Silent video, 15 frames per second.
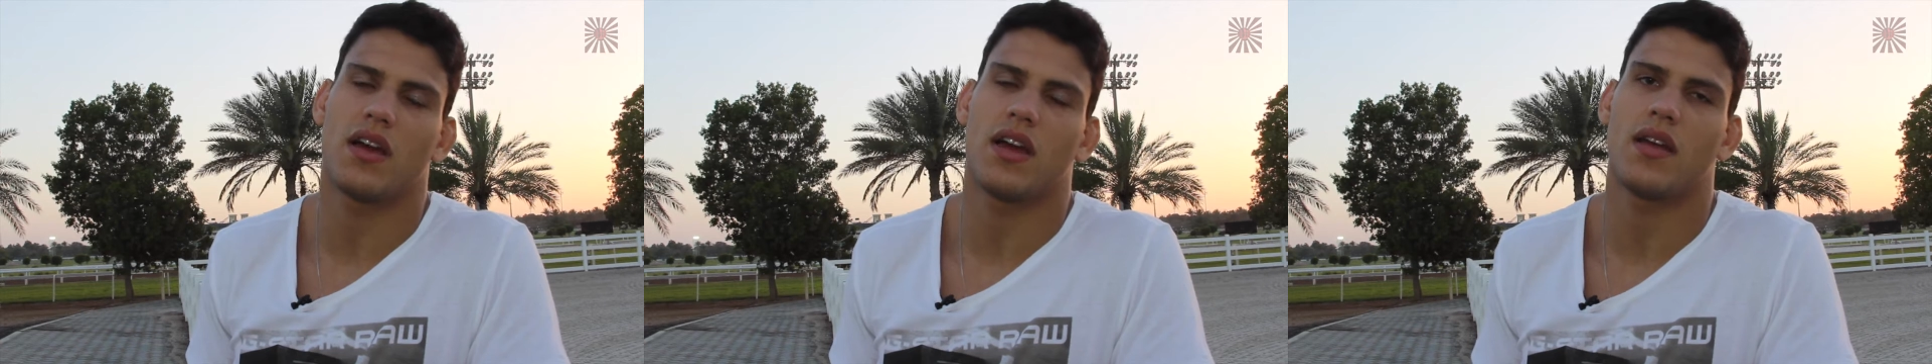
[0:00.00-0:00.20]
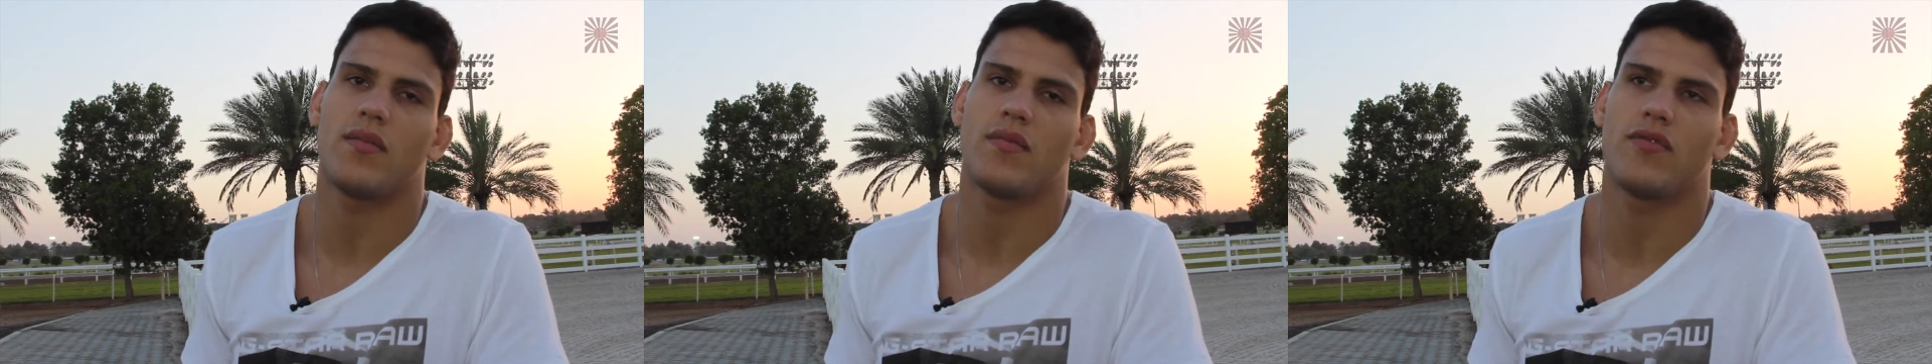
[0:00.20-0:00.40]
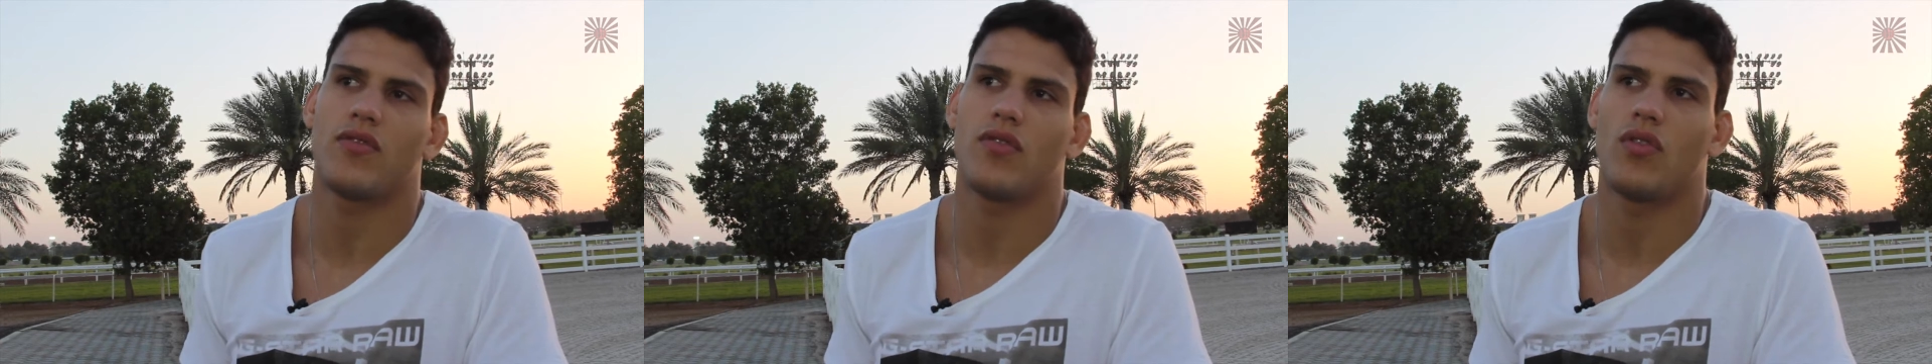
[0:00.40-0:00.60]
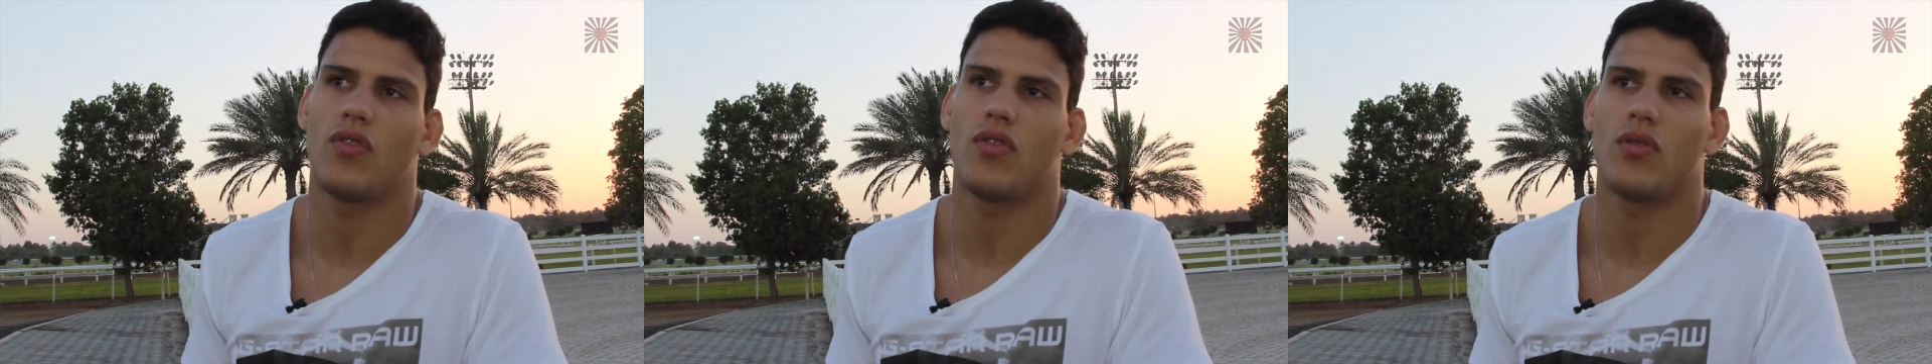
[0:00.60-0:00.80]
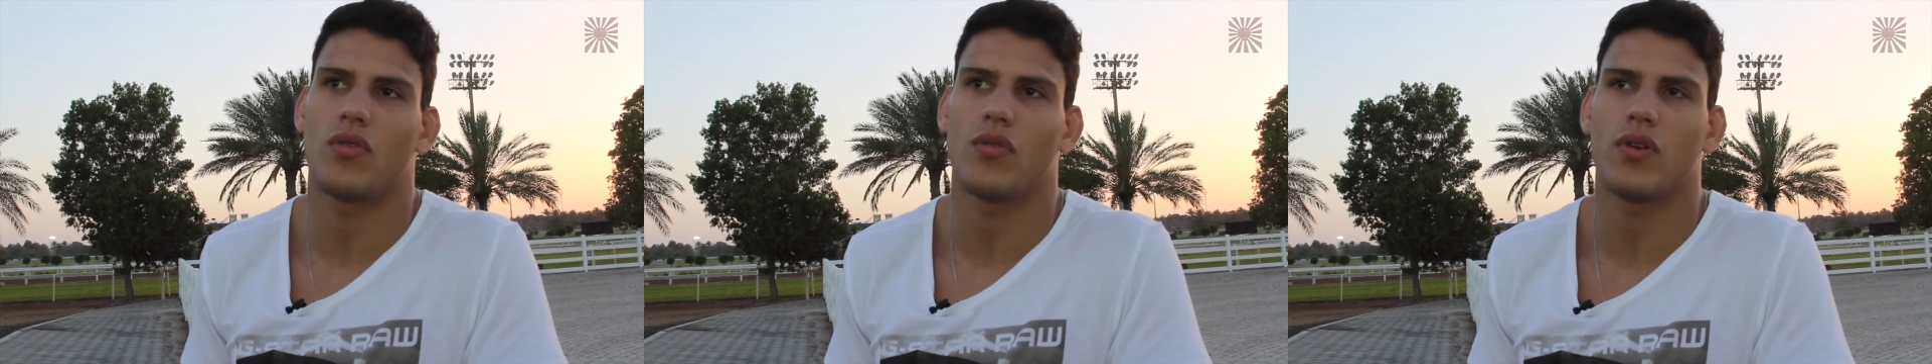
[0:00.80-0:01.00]
I am
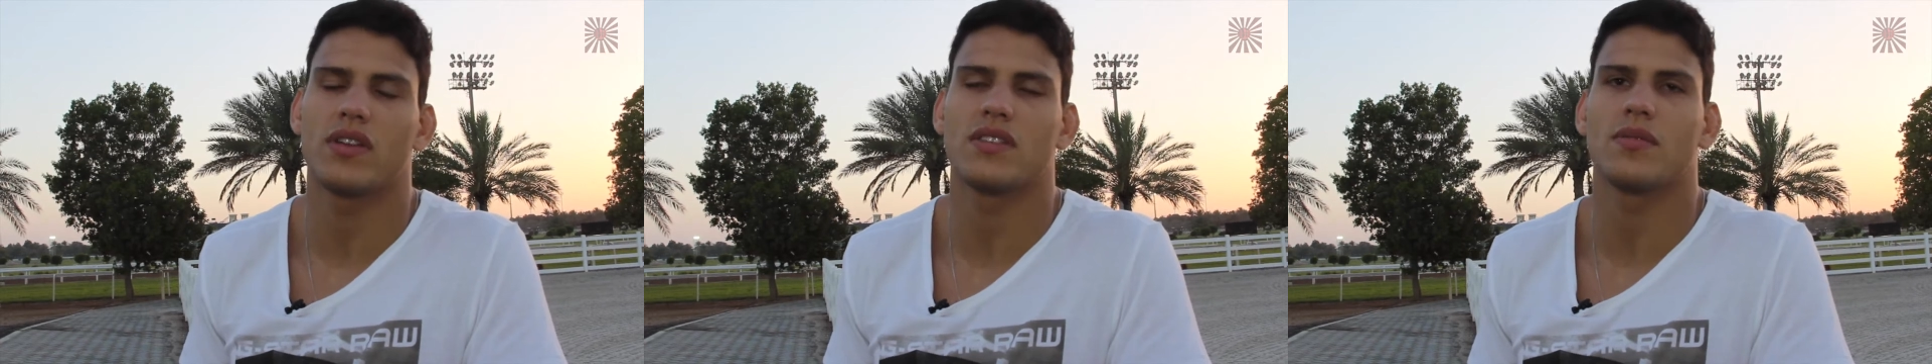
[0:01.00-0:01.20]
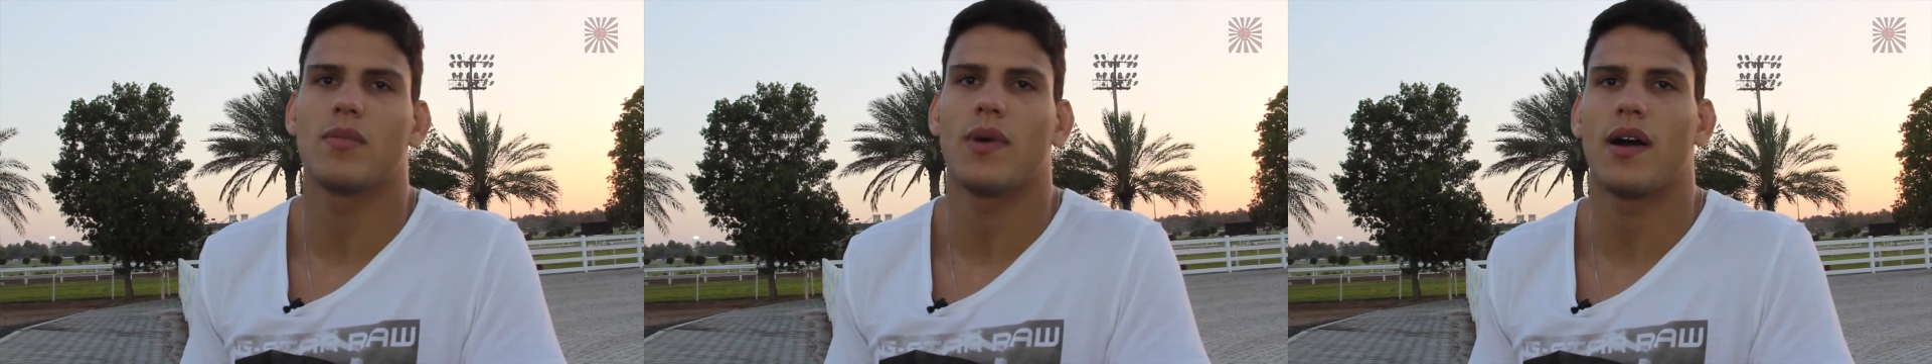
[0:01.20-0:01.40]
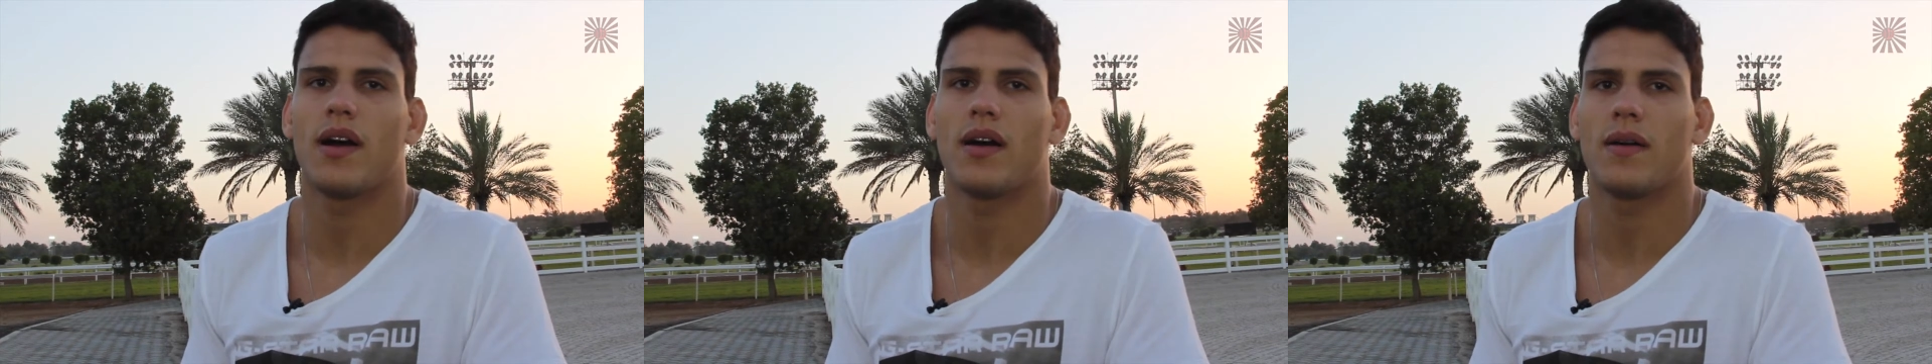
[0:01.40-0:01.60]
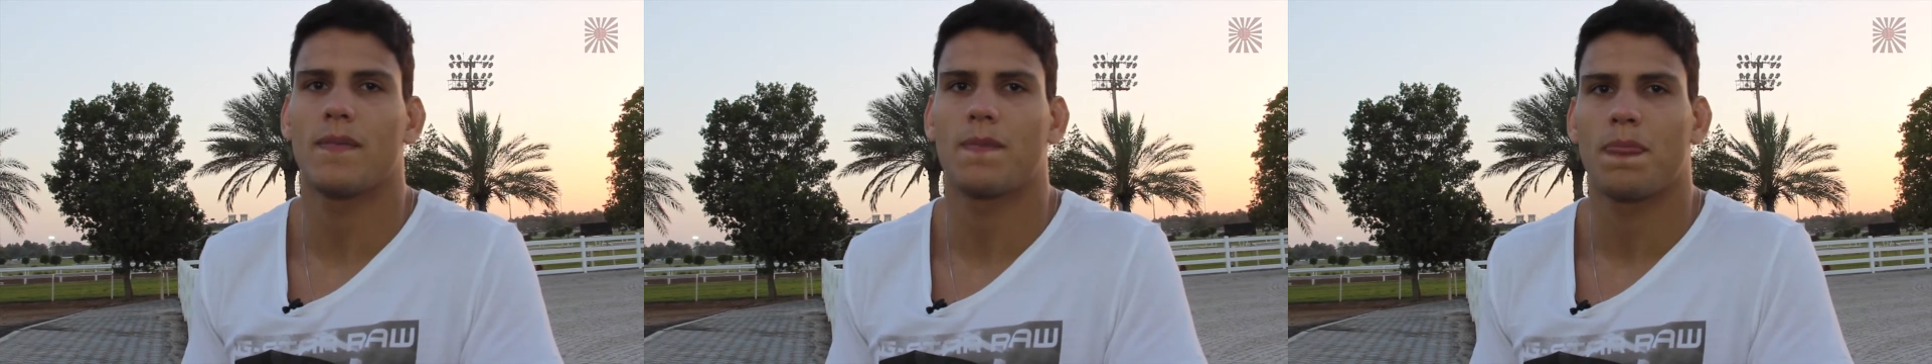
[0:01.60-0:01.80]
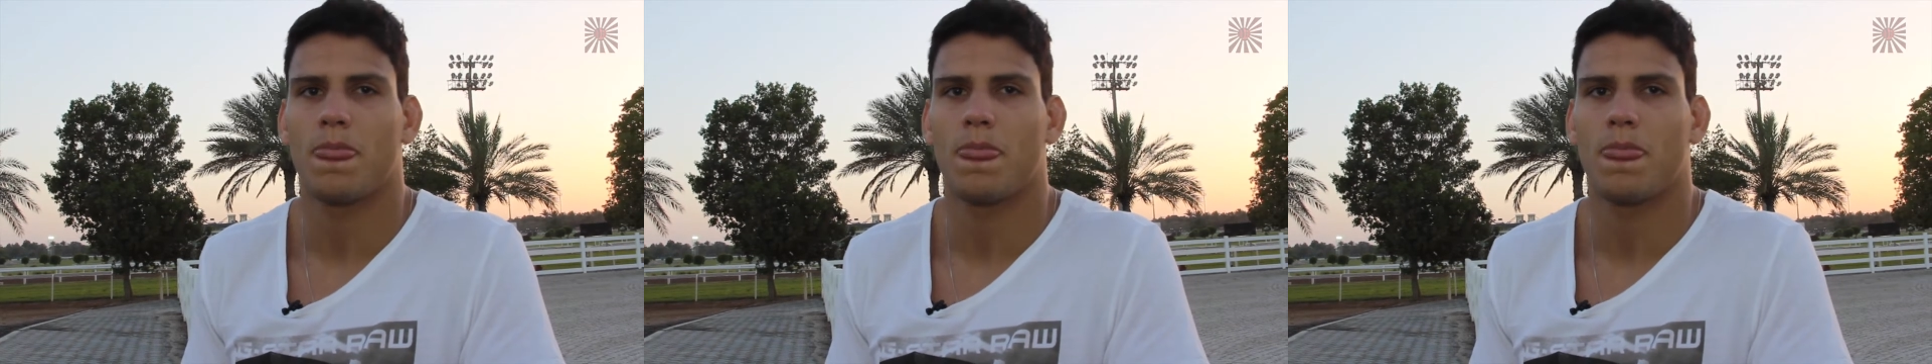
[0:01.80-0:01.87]
from Gracie Barra.